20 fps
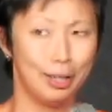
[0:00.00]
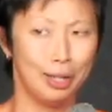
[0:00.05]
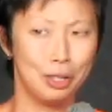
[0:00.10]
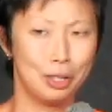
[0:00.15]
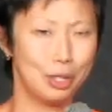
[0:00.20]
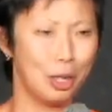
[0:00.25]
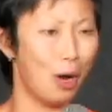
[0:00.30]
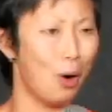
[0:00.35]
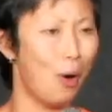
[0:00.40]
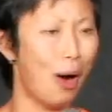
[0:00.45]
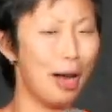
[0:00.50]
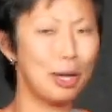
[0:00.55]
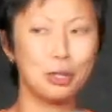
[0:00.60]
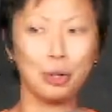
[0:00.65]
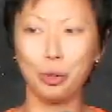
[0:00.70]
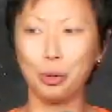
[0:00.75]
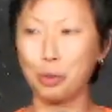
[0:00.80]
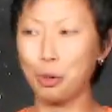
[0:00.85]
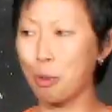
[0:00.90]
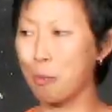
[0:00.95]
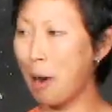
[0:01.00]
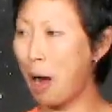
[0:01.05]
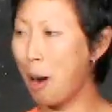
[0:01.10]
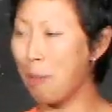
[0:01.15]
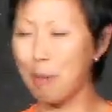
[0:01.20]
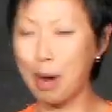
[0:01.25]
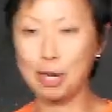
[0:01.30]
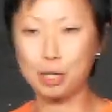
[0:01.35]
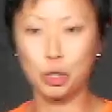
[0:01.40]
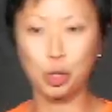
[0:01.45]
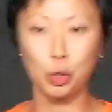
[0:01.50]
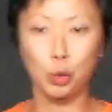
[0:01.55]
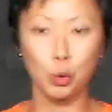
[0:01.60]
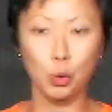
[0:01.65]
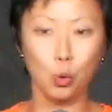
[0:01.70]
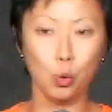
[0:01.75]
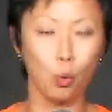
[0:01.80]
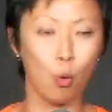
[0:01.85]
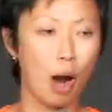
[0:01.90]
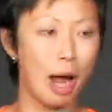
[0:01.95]
So I told her about my
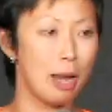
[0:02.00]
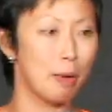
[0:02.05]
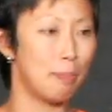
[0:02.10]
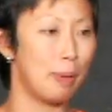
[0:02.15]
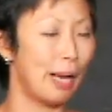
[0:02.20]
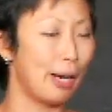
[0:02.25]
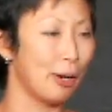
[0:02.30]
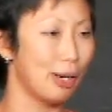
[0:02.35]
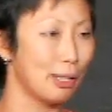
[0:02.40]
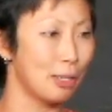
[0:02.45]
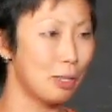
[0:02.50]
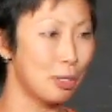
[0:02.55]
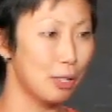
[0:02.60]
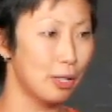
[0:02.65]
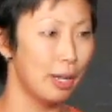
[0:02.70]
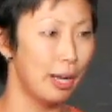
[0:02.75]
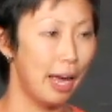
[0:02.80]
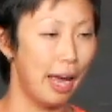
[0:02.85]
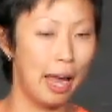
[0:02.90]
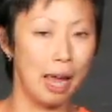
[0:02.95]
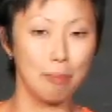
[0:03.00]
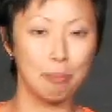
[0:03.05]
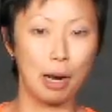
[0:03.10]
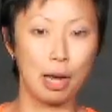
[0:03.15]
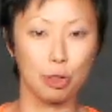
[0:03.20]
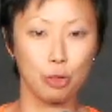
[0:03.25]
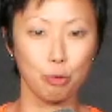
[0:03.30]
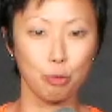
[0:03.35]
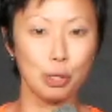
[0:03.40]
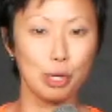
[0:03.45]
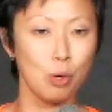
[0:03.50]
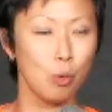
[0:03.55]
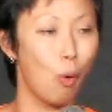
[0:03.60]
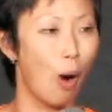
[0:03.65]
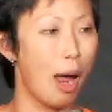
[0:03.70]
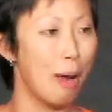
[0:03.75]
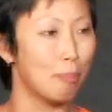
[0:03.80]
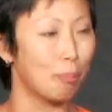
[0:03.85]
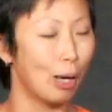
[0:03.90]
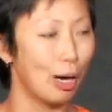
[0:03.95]
two white parents and my three
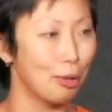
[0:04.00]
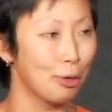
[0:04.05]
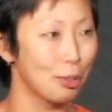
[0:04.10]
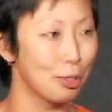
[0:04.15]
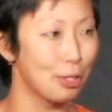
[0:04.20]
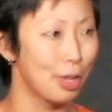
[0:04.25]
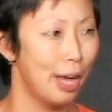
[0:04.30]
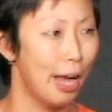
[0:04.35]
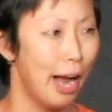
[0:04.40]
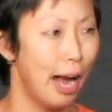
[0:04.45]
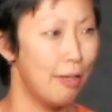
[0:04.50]
white brothers.